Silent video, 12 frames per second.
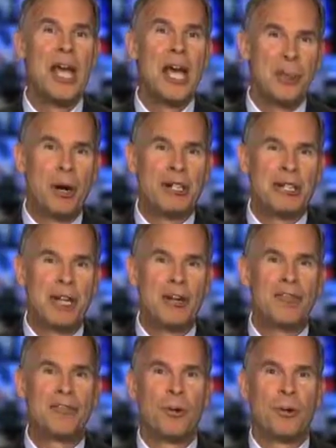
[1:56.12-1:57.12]
but uh,
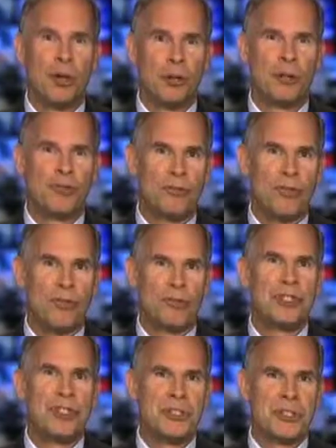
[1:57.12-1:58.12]
from local
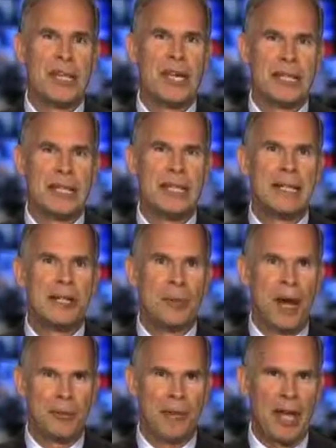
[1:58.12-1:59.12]
forces uh, in and
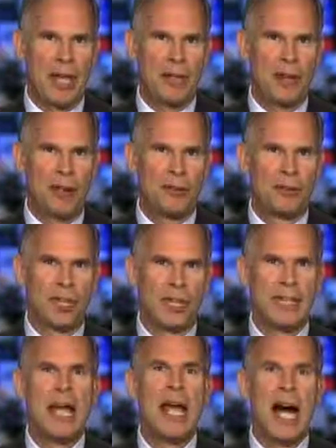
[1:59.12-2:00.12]
around that conflict.
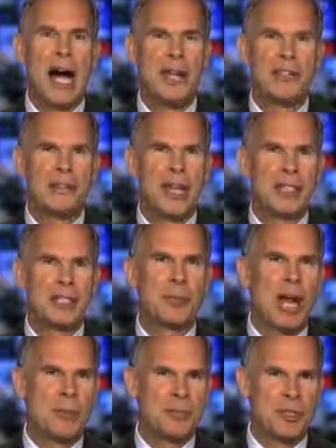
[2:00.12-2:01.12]
Uh, so that's
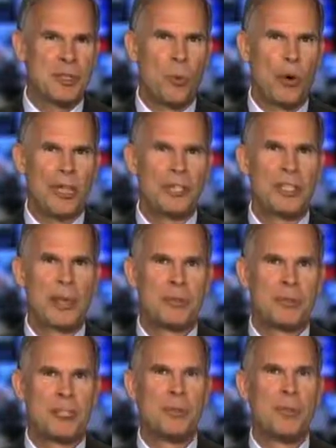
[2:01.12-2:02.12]
perhaps the one
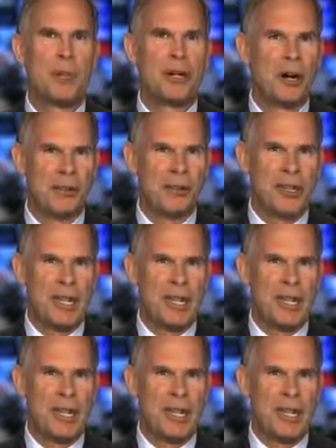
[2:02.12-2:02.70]
exception. But other than